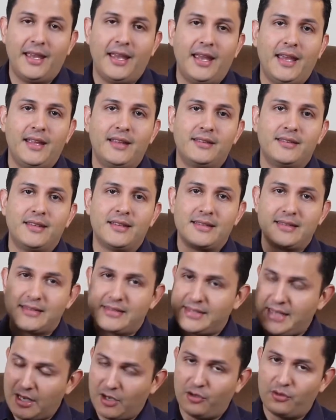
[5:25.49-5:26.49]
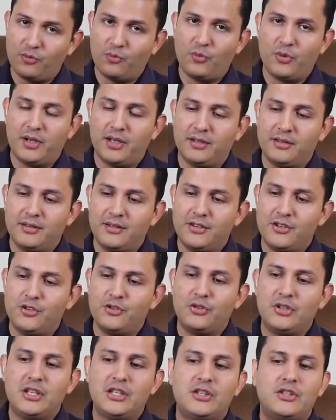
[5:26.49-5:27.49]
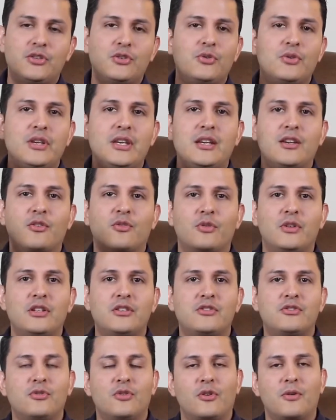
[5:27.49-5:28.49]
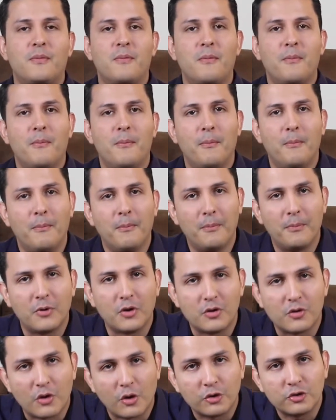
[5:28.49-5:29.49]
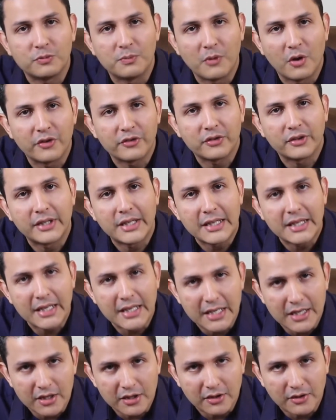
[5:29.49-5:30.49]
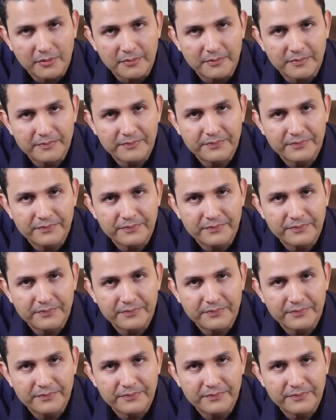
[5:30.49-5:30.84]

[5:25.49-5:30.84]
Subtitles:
And the second one, you need to increase your gross monthly income.